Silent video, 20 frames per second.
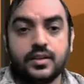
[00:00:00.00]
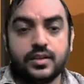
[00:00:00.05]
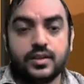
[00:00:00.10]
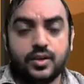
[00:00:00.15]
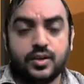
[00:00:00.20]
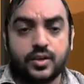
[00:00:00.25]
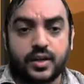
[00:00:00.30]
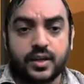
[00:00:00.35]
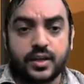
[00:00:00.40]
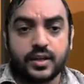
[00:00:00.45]

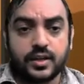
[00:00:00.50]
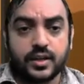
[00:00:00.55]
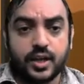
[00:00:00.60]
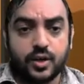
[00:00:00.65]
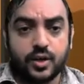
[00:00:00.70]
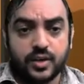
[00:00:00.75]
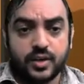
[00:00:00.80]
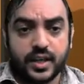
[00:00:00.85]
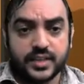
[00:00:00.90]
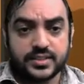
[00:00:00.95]
Okay,
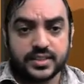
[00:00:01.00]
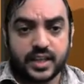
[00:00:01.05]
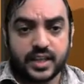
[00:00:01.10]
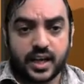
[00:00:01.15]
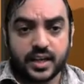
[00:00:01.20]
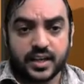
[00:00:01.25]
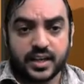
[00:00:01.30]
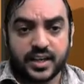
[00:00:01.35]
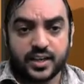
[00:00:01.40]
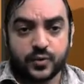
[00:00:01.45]
now let's
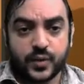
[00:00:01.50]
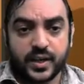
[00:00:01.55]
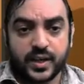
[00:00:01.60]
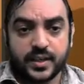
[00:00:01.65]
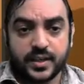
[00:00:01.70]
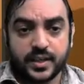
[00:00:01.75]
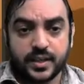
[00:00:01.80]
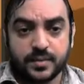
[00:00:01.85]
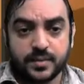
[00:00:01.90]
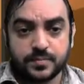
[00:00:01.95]
calculate
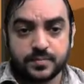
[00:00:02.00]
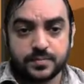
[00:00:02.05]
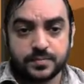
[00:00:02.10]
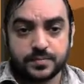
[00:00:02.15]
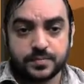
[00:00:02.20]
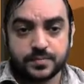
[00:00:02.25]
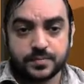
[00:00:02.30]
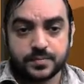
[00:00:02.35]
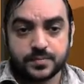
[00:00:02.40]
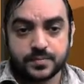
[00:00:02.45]
YTM
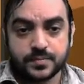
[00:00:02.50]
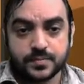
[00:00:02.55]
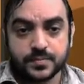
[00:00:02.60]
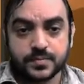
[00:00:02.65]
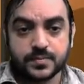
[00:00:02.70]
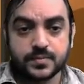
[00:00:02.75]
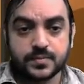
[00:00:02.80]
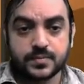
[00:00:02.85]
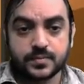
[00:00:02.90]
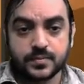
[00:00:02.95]

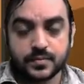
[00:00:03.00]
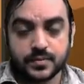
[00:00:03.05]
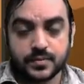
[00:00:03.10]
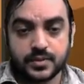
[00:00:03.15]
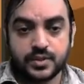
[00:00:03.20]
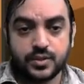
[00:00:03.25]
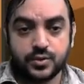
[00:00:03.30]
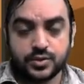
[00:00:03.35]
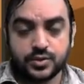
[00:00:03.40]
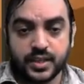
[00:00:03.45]

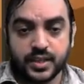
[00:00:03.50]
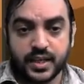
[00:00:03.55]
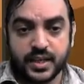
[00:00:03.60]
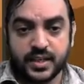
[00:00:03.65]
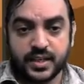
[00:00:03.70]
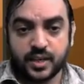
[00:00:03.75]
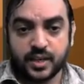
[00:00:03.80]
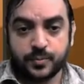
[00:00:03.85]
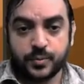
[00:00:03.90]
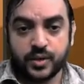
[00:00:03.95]
using
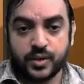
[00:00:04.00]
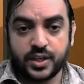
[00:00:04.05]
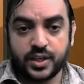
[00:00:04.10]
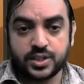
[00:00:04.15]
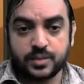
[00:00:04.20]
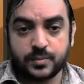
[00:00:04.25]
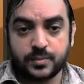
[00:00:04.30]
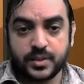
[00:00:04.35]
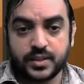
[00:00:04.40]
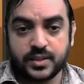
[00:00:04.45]

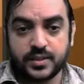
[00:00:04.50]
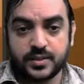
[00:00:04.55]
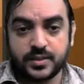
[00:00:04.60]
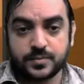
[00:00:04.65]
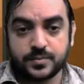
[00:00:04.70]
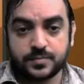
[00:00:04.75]
interpolation method.